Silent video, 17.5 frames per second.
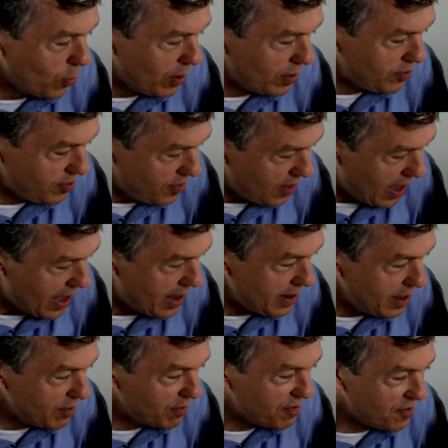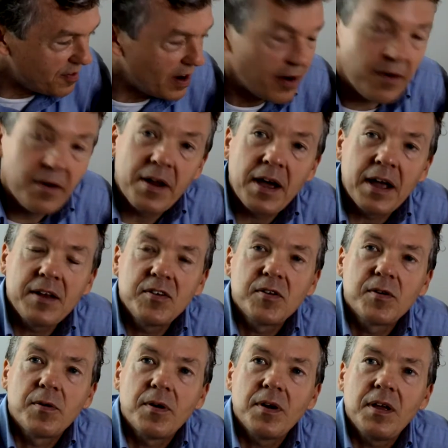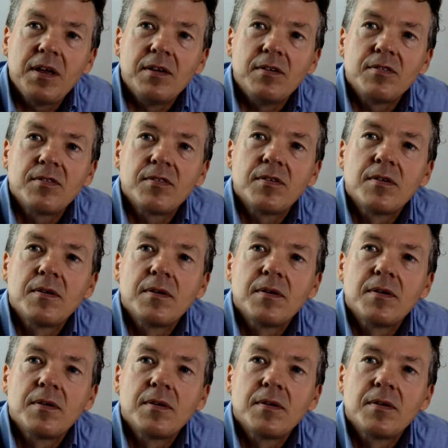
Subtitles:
What's that in Fahrenheit degrees?